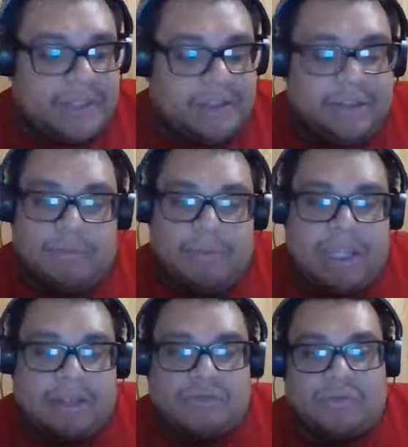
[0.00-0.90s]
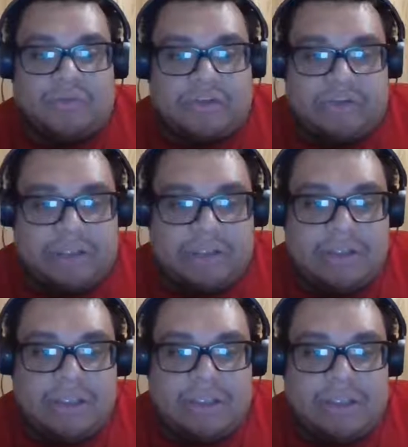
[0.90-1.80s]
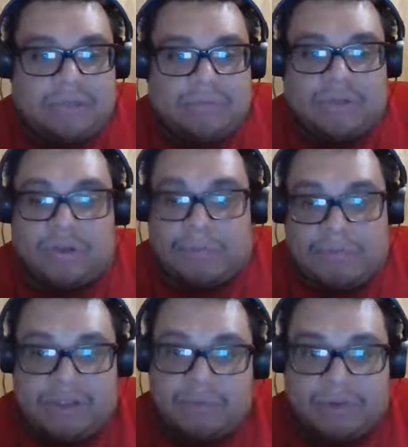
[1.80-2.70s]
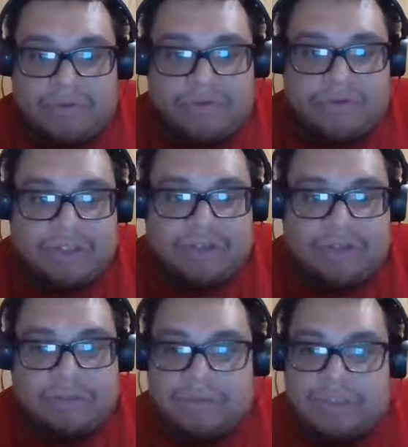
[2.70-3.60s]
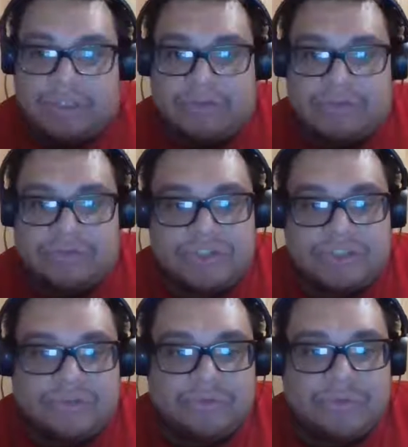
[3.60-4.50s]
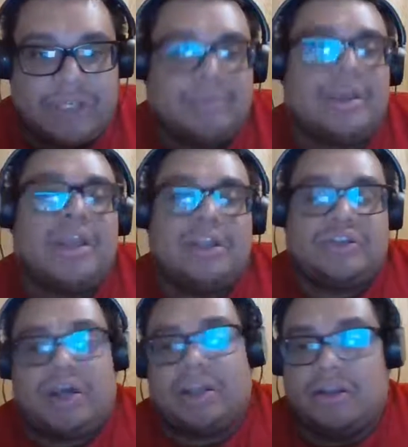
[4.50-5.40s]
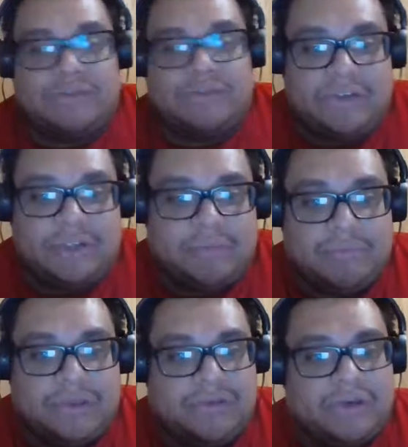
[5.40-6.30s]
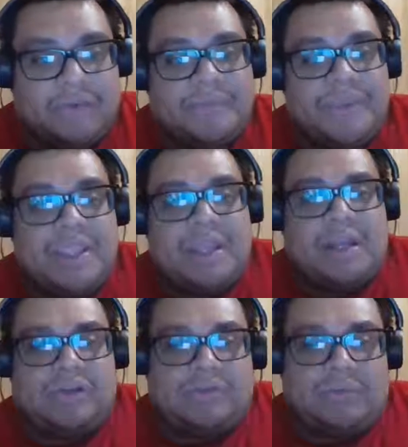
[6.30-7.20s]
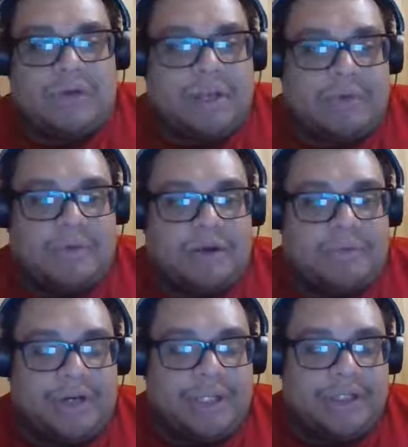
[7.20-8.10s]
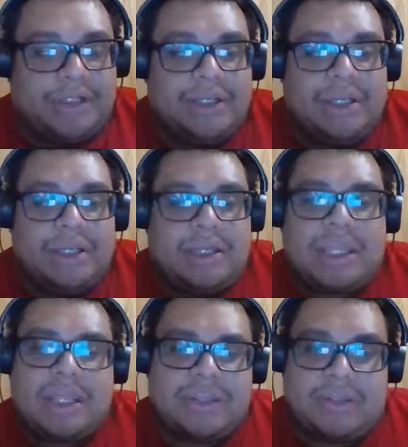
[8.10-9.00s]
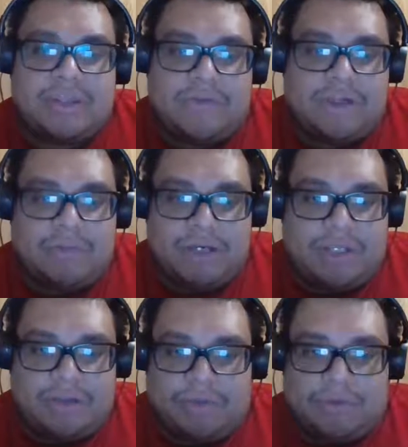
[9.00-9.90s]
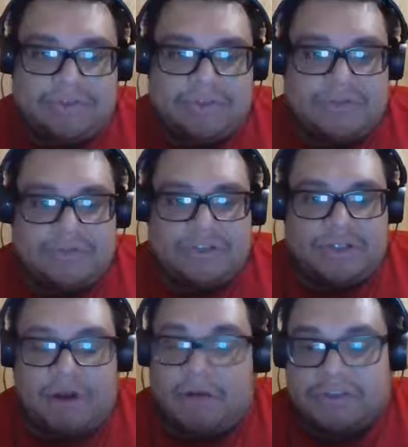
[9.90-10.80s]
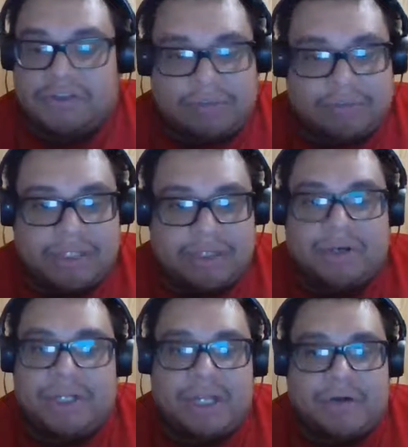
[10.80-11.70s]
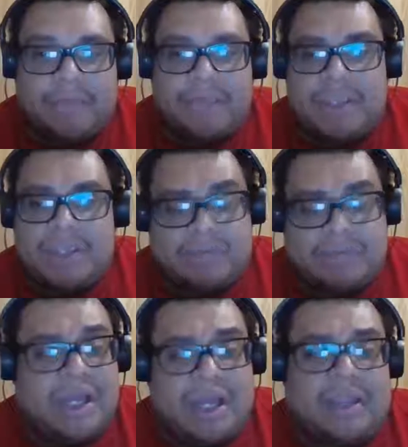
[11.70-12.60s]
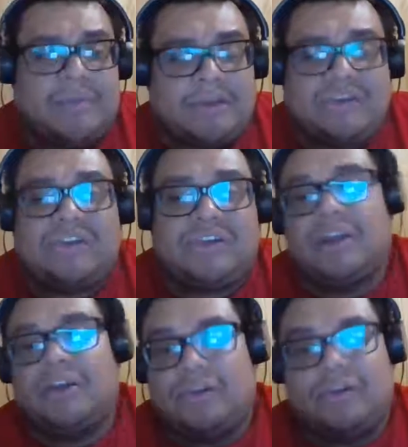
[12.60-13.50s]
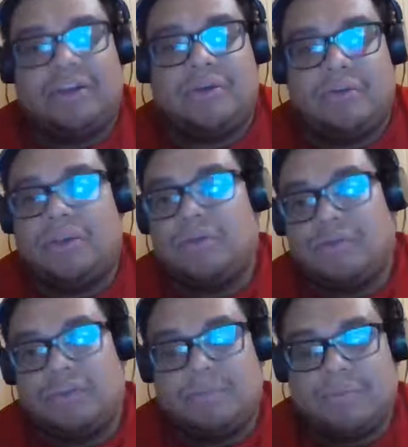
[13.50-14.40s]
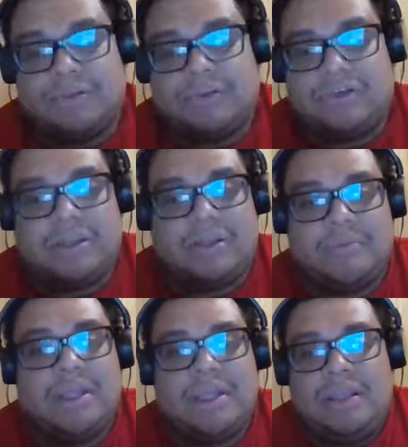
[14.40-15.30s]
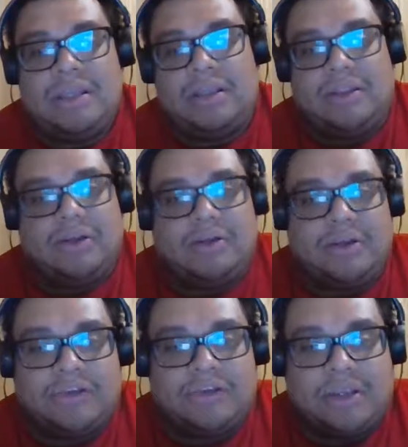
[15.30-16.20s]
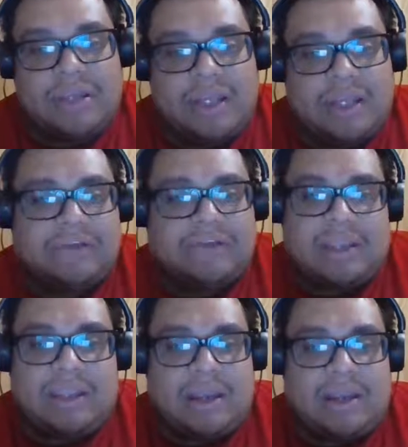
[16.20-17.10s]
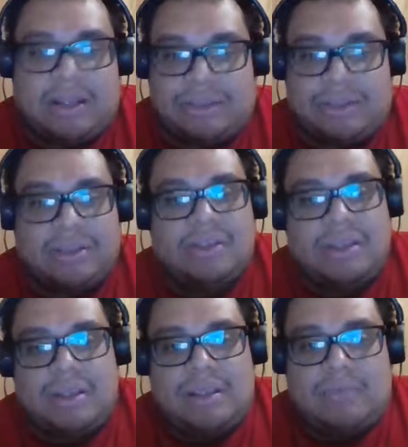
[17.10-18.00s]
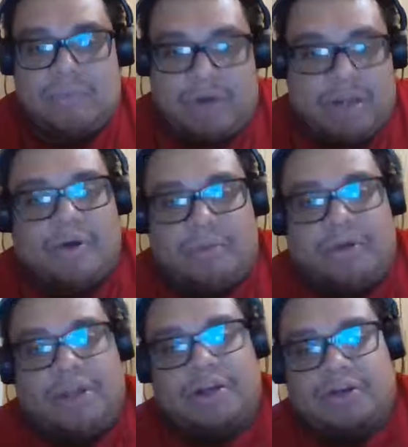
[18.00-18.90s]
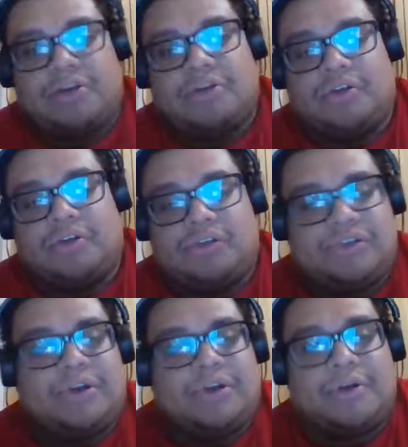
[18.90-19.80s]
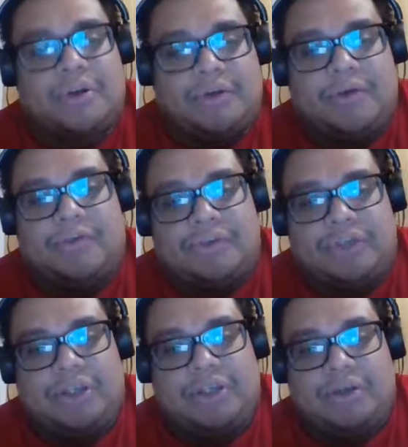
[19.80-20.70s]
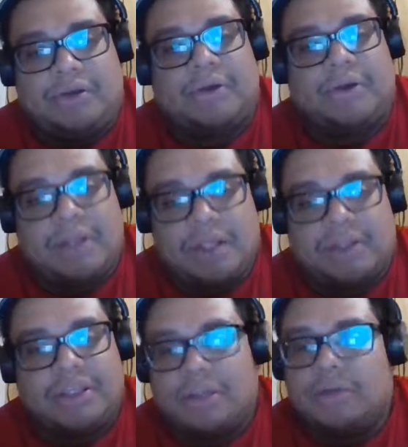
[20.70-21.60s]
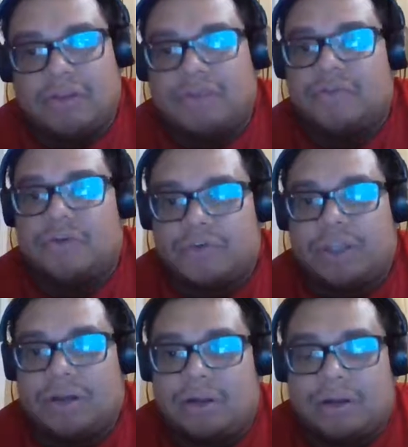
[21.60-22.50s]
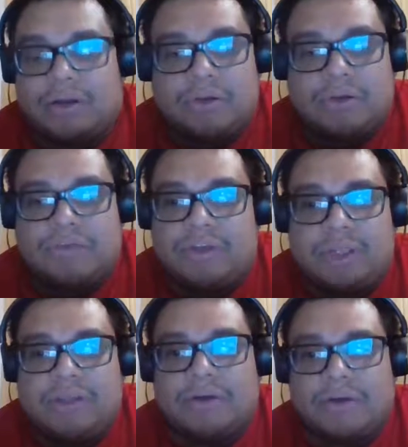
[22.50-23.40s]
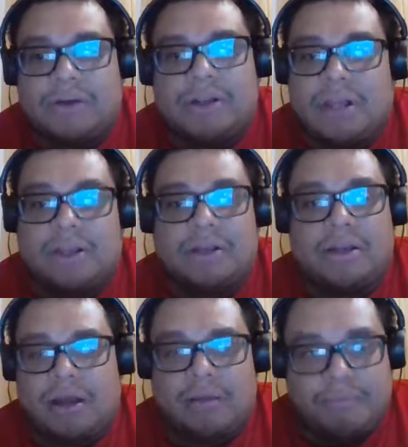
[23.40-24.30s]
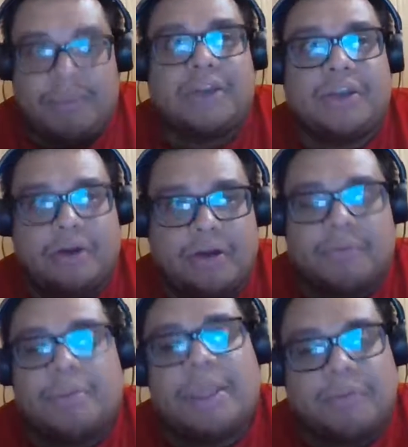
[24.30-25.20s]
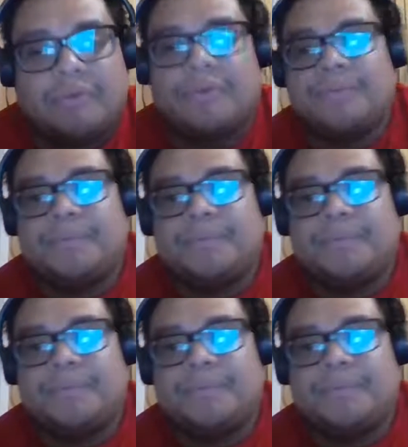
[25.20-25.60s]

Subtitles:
Neil Magny's wrestling can compete with Vicente Luque's jiu-jitsu game, so I'd love to see them mix it up. And as for Brian Barberena, I can't think of anybody in the welter division off the top of my head right now, but I am excited to see who the UFC puts him in there against next. And I think Brian Barberena could start a UFC card. I think he could be the first fight on a UFC main card, main card on a pay-per-view.